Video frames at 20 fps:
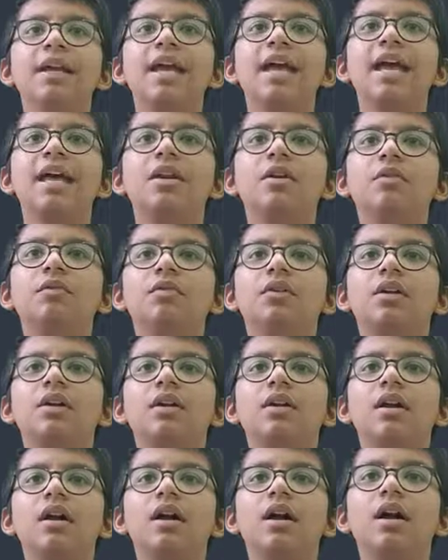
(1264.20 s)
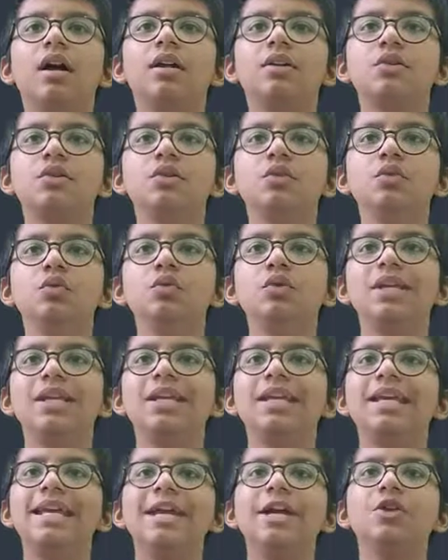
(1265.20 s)
head over to
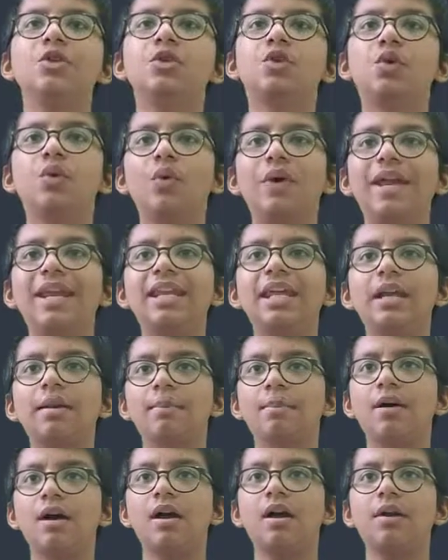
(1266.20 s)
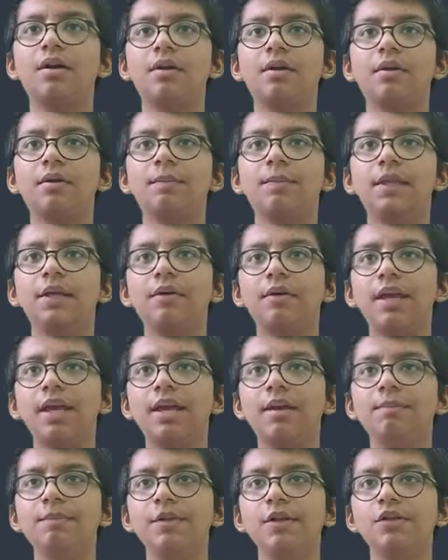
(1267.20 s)
the training part.
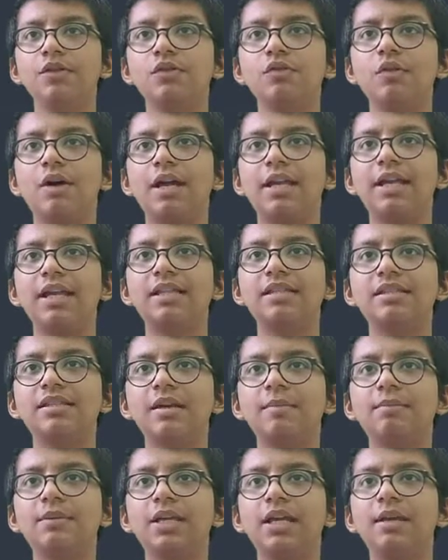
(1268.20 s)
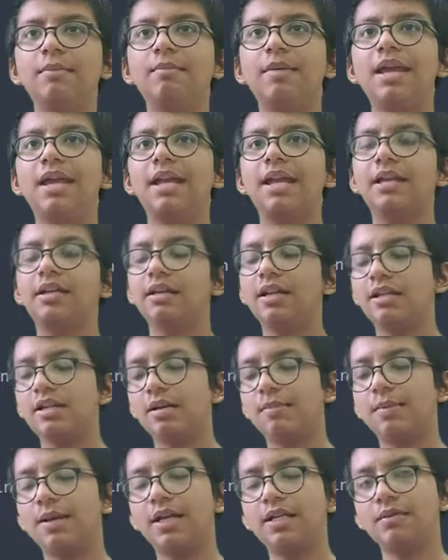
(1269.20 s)
Okay, so I can simply make it a
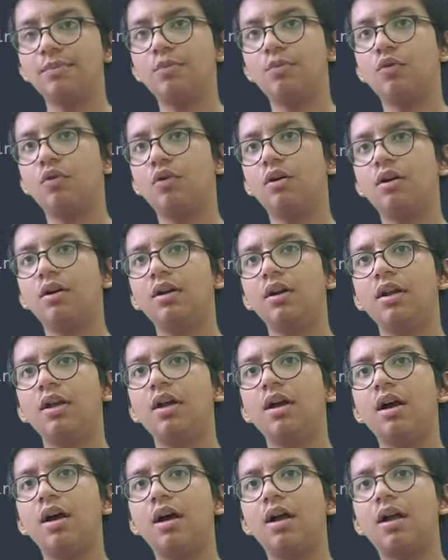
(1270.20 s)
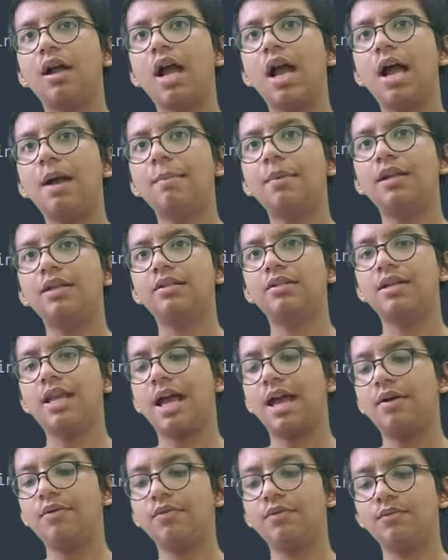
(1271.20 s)
little bit more comment
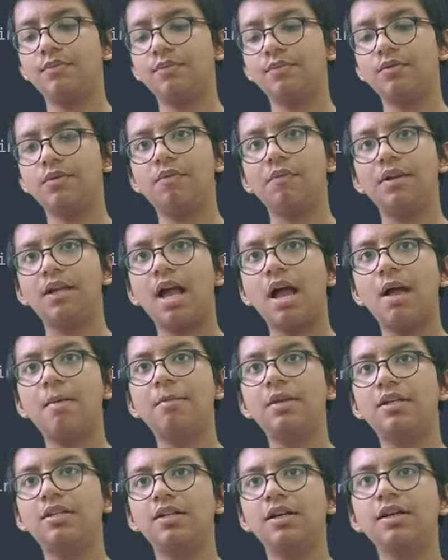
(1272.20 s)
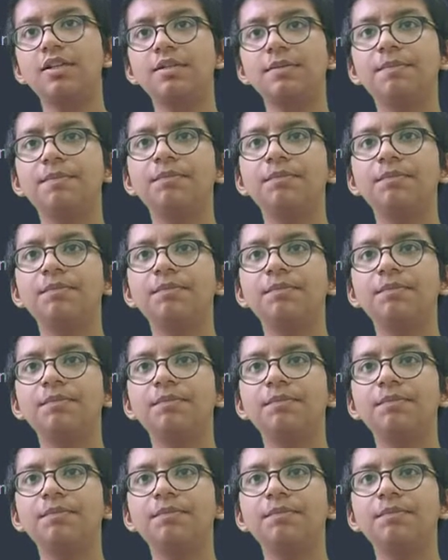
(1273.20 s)
down. So we'll comment it.